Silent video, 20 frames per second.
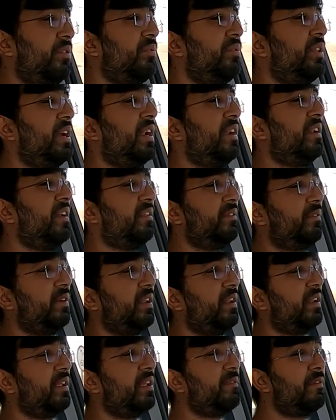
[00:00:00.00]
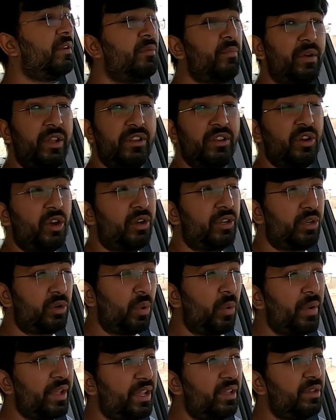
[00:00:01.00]
do that as well even when you are
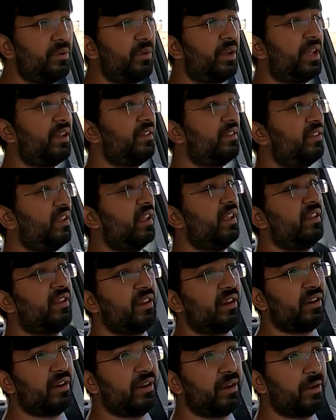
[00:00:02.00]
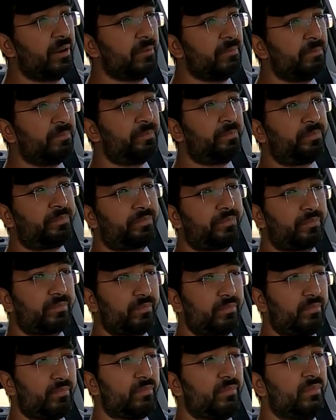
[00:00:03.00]
towing you can see the
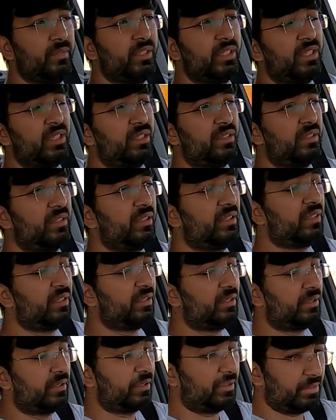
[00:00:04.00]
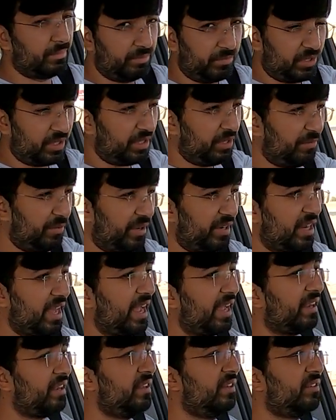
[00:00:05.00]
the the different
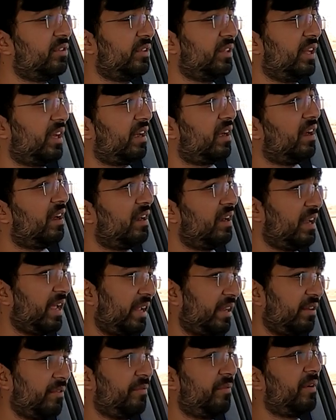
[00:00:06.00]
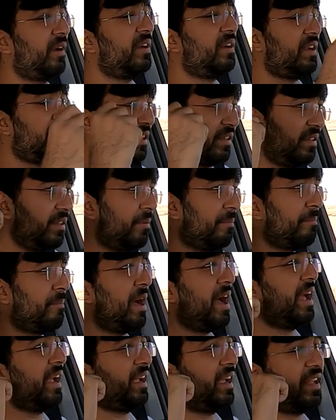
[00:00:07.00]
angles on the car like the front and the
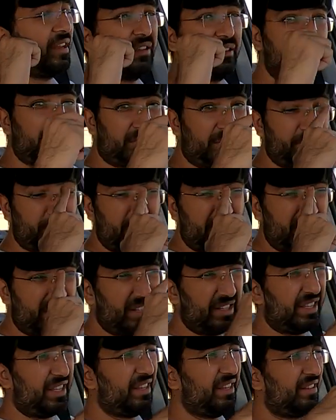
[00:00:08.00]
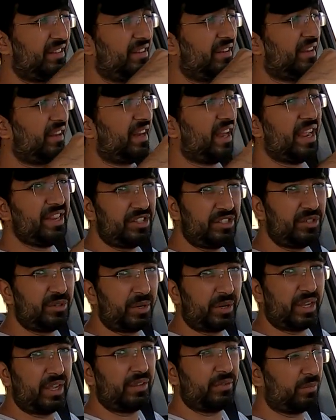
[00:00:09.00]
back and especially the grand
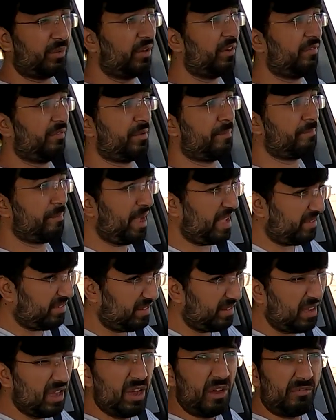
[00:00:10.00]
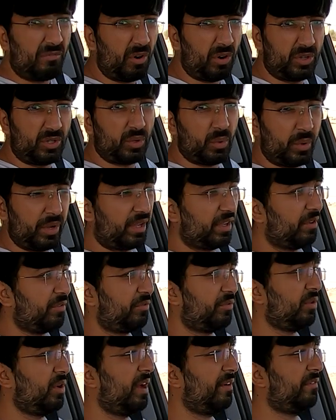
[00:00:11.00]
cherokee is one of the best for towing
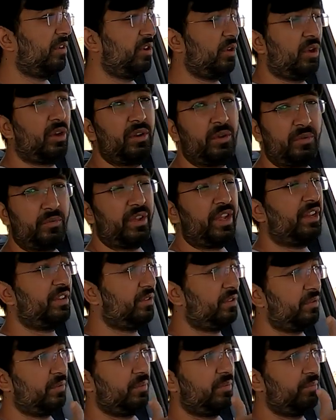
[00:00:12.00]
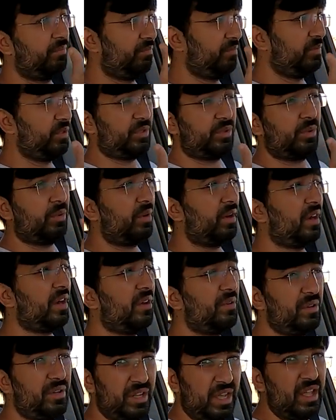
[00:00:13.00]
if you have a lot of weight to tow
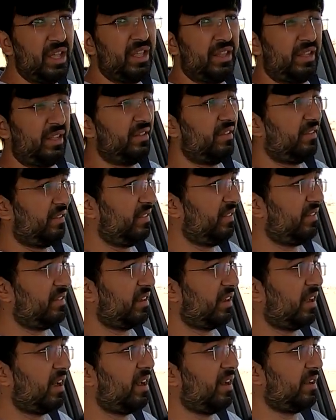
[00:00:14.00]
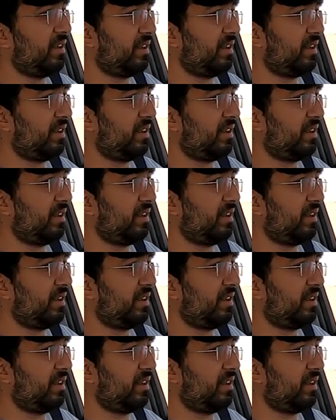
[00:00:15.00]
around then this is the car